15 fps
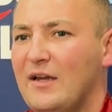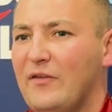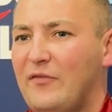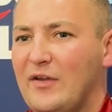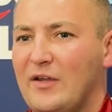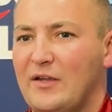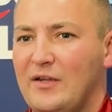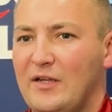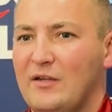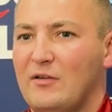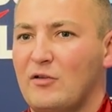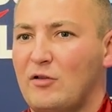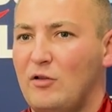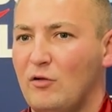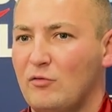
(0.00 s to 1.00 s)
I think I needed
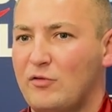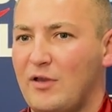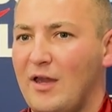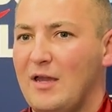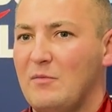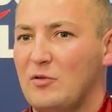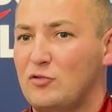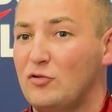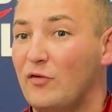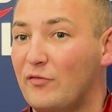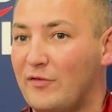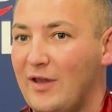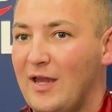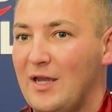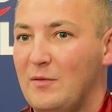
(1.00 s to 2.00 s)
a close game, a tough
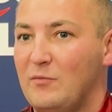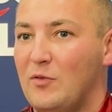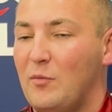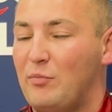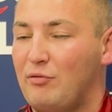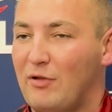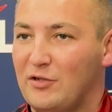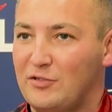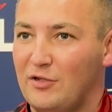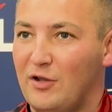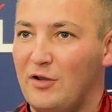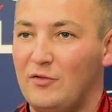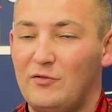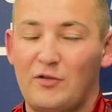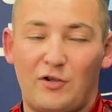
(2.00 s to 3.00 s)
game, the
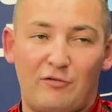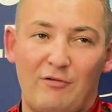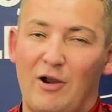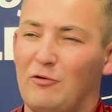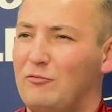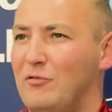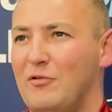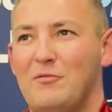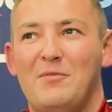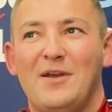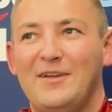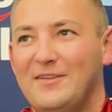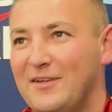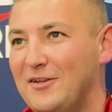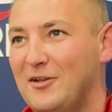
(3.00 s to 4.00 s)
pressure, the crowd were amazing.